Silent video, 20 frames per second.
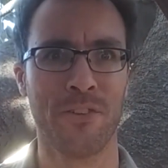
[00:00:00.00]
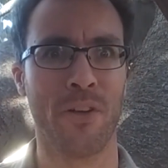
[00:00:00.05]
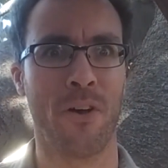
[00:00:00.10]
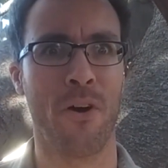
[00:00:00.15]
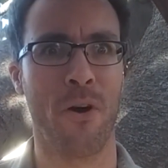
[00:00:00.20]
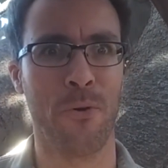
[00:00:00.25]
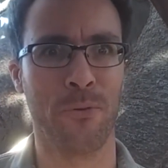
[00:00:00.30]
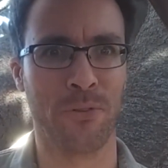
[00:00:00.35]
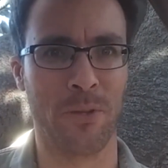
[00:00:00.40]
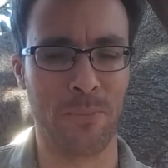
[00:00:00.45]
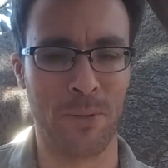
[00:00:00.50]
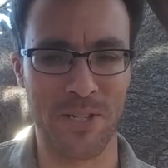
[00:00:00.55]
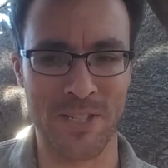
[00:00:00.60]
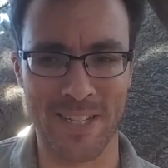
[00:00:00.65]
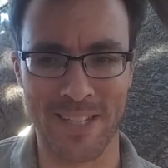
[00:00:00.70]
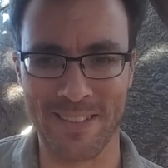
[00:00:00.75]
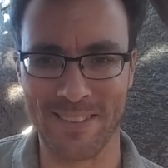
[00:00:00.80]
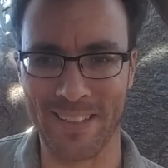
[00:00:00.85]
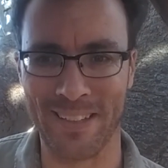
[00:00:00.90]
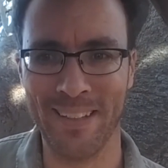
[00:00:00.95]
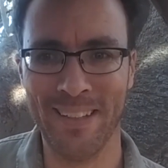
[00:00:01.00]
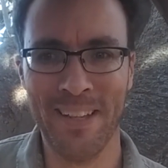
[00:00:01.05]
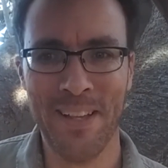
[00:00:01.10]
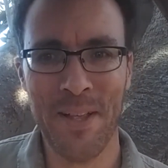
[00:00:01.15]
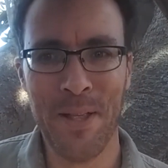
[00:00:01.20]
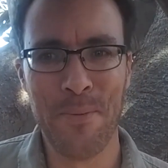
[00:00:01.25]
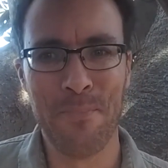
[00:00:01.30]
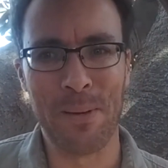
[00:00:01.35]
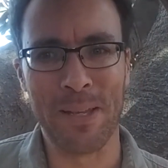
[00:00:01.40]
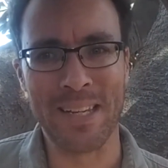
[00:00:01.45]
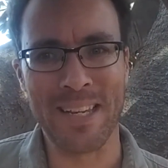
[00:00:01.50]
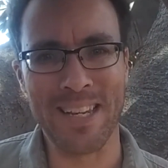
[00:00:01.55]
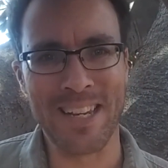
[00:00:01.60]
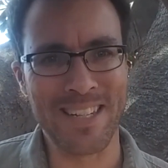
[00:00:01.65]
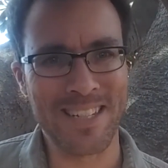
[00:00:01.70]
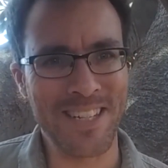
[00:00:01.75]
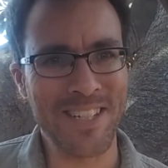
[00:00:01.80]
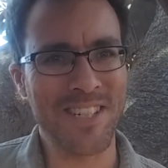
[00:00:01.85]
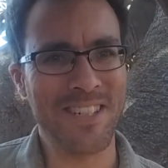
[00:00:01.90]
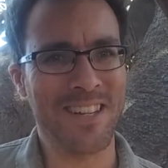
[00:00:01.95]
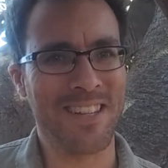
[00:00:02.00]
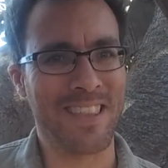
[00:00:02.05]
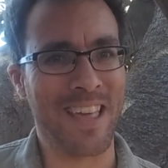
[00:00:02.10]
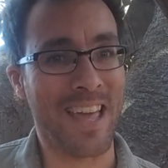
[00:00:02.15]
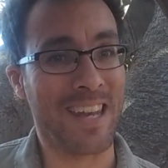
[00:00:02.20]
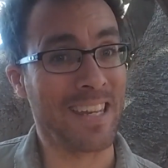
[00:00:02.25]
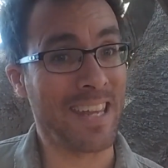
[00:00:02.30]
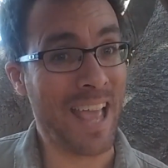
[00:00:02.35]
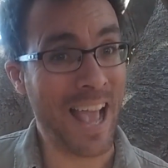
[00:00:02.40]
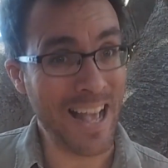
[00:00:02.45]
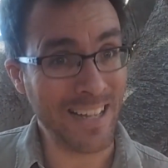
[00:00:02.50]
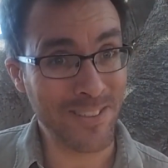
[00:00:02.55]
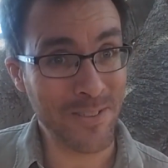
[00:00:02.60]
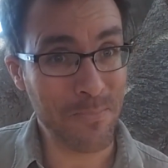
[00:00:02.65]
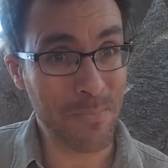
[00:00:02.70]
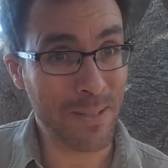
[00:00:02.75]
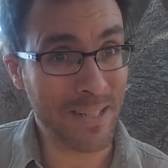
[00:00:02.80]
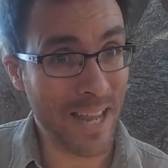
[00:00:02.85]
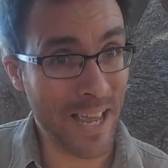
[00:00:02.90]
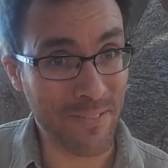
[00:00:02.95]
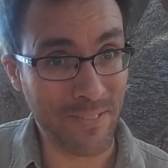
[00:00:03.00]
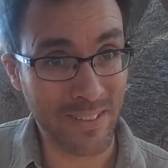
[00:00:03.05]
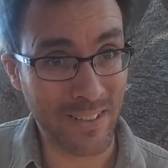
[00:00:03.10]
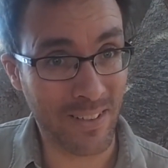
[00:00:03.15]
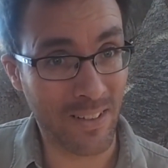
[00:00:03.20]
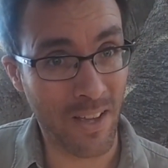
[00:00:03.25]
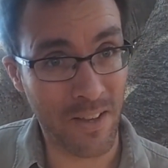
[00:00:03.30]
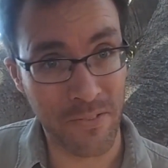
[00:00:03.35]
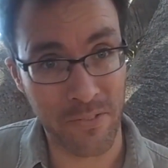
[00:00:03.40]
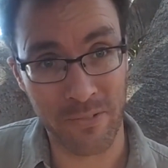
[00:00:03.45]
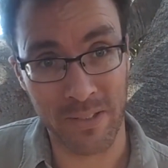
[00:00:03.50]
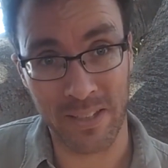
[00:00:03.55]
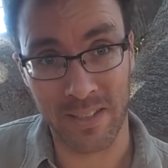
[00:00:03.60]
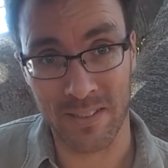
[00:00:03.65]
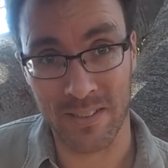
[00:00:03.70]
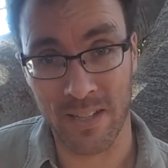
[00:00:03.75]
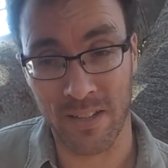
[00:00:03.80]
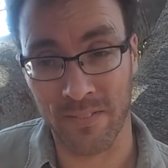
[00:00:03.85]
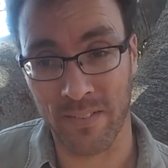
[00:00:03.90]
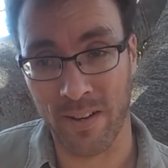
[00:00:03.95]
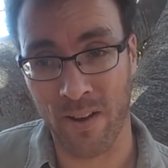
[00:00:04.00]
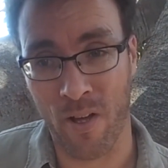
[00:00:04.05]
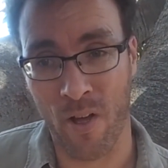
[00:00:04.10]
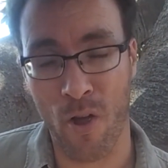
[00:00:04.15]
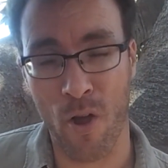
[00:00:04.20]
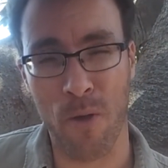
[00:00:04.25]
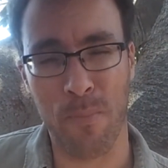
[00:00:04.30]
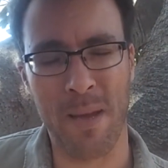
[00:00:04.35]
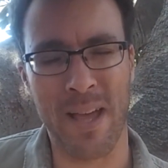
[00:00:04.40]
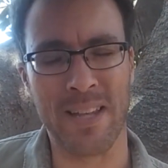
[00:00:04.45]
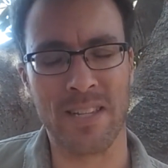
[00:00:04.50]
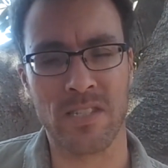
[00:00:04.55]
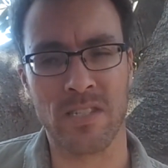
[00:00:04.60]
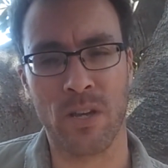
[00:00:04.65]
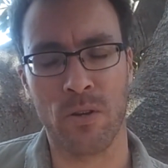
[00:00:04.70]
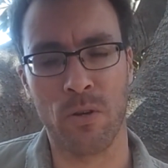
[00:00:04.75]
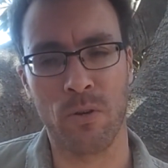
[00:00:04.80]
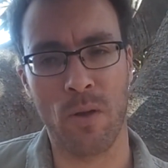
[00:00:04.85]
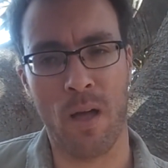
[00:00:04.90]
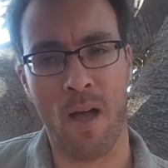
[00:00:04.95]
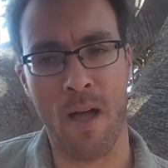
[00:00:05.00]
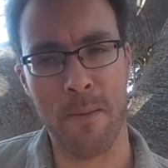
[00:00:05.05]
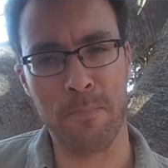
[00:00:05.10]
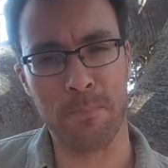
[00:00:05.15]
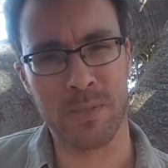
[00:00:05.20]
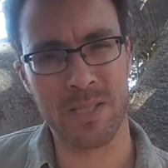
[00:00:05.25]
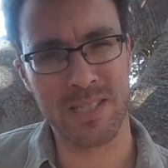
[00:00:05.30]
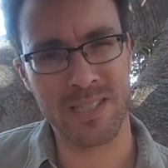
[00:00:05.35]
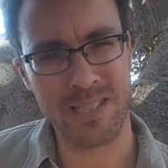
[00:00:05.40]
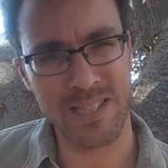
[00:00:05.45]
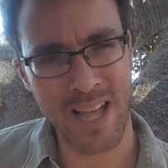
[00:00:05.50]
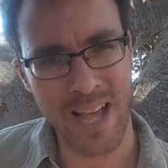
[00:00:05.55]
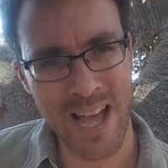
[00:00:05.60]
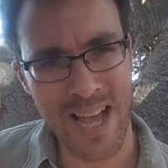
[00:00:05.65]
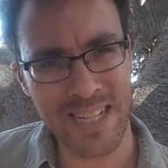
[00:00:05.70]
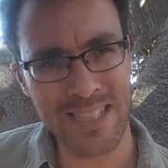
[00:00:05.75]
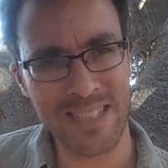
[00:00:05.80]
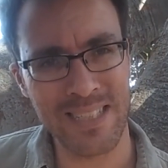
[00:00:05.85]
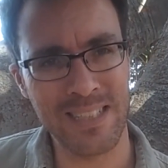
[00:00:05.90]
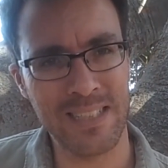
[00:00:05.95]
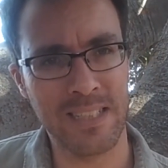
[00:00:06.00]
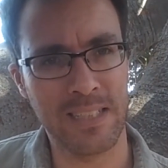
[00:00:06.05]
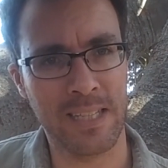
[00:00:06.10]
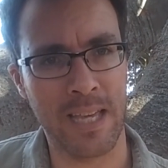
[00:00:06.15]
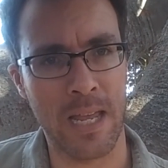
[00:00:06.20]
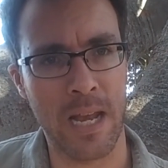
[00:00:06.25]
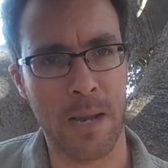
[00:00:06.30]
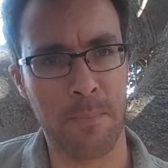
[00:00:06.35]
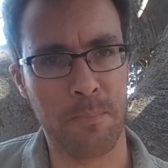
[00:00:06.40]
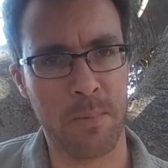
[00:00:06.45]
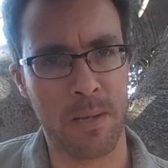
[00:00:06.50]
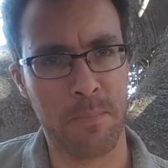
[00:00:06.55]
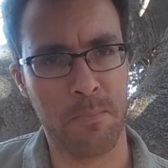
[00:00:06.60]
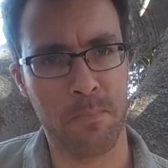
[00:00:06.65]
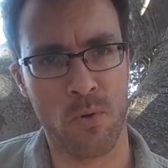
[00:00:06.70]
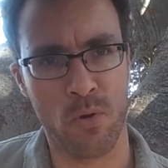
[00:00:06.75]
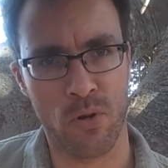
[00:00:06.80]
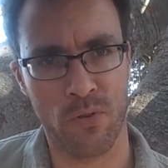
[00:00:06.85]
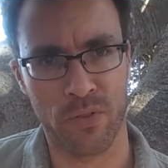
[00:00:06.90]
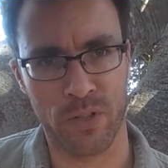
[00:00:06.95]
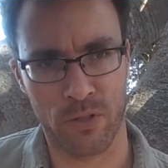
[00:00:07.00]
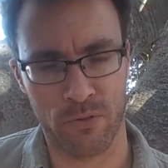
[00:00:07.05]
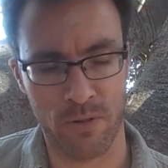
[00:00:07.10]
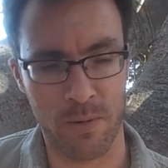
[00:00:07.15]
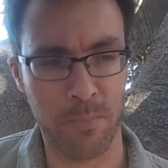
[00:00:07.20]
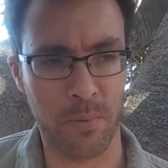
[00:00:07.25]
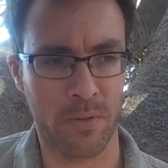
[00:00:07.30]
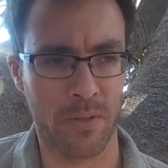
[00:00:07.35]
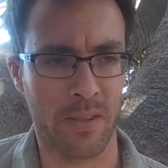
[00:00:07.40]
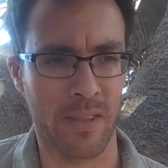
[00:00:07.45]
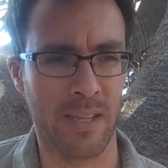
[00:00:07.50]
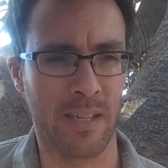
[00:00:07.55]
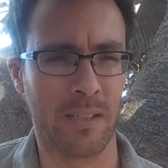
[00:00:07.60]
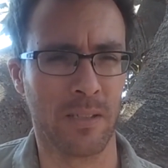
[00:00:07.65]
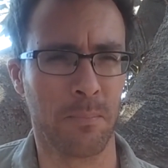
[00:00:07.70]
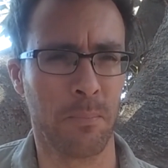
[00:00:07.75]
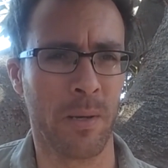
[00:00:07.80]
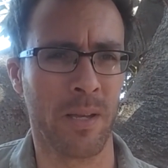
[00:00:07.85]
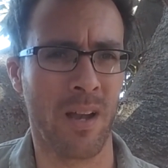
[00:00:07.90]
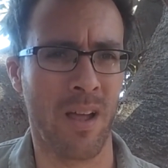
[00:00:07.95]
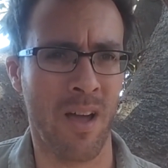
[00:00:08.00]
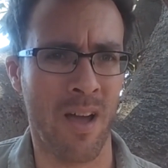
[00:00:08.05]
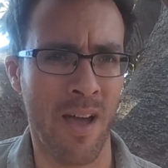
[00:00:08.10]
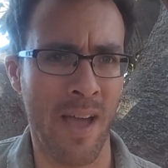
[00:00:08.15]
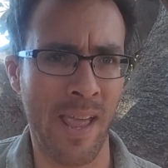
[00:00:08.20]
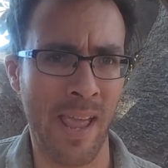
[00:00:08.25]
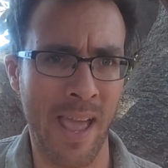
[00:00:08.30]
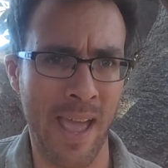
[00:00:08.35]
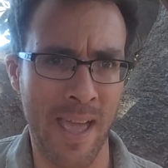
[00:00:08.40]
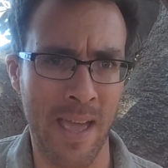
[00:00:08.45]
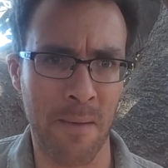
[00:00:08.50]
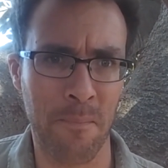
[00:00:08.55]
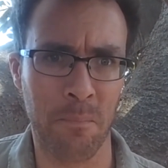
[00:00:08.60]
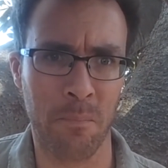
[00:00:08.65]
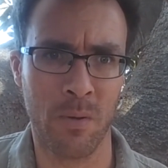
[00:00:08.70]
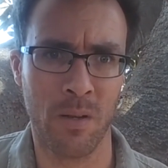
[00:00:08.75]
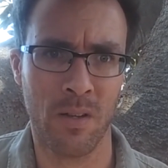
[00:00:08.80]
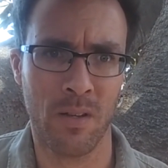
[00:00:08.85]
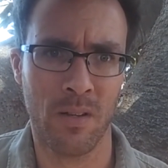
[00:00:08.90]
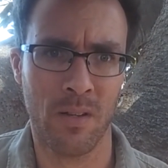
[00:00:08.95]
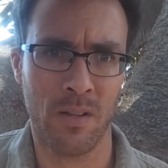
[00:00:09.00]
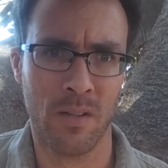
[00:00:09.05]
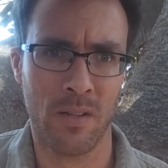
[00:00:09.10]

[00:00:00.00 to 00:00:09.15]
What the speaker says: so much easier. But in addition to that, he hasn't been having the life-threatening stuff at home. And so I'm starting to get a bit more of a grip on things, but I am